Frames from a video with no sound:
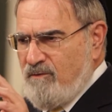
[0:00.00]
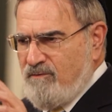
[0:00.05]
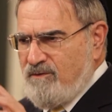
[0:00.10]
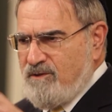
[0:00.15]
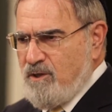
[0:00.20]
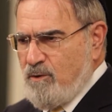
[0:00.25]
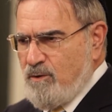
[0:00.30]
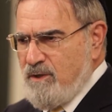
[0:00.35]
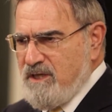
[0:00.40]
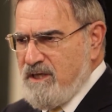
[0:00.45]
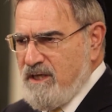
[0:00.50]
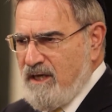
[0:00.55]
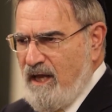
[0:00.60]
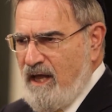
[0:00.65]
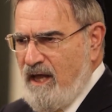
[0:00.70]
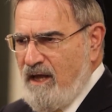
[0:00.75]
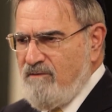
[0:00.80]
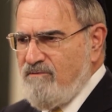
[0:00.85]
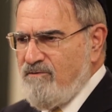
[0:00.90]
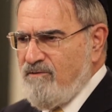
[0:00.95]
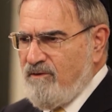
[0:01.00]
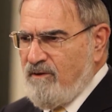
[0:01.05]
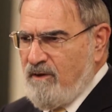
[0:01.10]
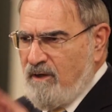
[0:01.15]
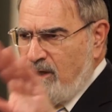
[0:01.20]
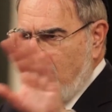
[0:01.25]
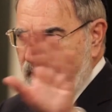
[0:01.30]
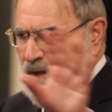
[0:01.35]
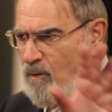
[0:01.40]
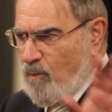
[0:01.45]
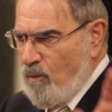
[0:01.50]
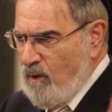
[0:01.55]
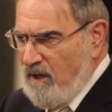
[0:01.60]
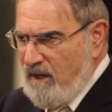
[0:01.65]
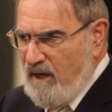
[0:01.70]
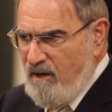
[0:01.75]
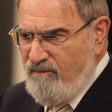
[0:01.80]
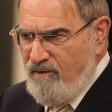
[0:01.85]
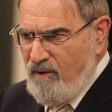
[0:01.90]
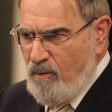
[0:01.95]
of Jewish life
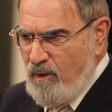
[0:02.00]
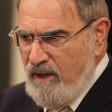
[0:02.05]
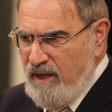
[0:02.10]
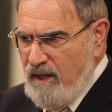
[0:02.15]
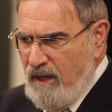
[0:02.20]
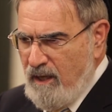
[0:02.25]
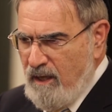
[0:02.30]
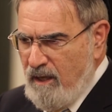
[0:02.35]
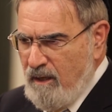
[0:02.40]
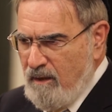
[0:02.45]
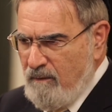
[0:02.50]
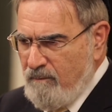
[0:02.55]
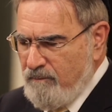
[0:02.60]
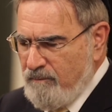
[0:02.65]
wherever we are.